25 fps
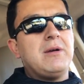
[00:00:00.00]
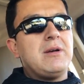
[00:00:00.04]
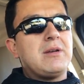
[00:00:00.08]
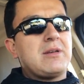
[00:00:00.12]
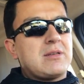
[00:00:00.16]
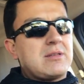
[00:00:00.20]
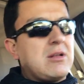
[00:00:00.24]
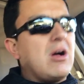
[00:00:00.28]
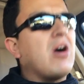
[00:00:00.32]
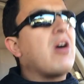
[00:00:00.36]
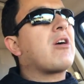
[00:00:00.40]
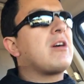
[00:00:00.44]

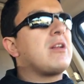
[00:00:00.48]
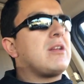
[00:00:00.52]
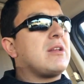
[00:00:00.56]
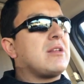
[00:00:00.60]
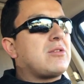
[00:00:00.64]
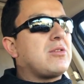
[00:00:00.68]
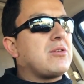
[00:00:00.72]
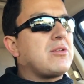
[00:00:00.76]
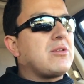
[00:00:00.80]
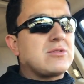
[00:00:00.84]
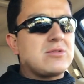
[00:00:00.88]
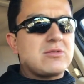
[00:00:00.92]
just log it
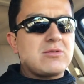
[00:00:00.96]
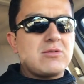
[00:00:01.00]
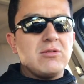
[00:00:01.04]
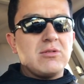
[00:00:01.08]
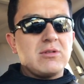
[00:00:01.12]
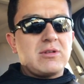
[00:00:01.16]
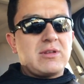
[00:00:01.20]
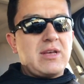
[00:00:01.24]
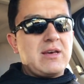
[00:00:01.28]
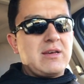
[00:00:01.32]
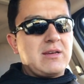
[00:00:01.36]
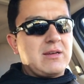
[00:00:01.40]
into your
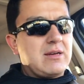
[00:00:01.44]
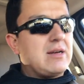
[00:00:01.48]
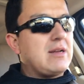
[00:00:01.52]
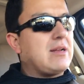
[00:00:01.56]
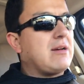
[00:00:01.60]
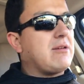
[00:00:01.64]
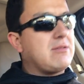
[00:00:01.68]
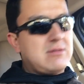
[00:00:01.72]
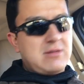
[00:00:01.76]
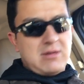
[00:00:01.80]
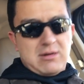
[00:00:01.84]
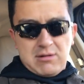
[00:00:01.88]
school thing. And
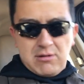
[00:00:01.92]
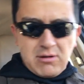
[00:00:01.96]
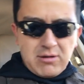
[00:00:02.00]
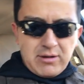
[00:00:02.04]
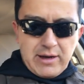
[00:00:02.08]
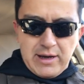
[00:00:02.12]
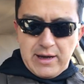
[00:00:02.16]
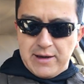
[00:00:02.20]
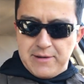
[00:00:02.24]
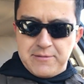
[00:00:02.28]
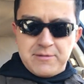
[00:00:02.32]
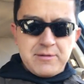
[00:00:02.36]
I was like,
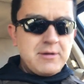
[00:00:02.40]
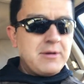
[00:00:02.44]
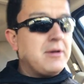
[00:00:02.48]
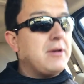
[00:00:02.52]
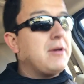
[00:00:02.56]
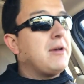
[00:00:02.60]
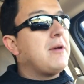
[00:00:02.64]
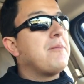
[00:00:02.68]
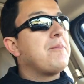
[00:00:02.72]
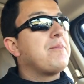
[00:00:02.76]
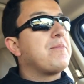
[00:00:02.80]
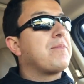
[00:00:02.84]
okay.
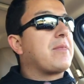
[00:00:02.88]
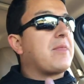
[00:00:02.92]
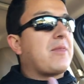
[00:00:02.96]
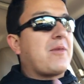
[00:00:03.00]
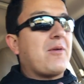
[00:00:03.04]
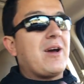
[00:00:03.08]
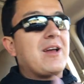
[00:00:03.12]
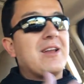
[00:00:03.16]
So